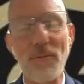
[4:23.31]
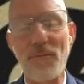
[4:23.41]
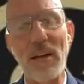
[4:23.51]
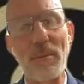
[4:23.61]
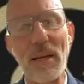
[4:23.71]

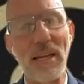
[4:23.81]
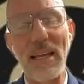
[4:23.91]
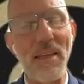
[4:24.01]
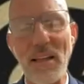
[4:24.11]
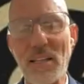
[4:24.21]
But fundamentally,
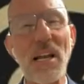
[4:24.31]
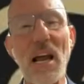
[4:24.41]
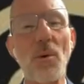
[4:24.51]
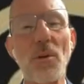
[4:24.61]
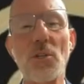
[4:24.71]
gang, that's
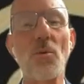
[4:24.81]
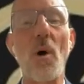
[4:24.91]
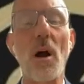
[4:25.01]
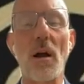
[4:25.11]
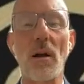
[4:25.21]
not what
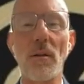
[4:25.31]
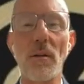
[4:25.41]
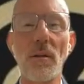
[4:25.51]
you are.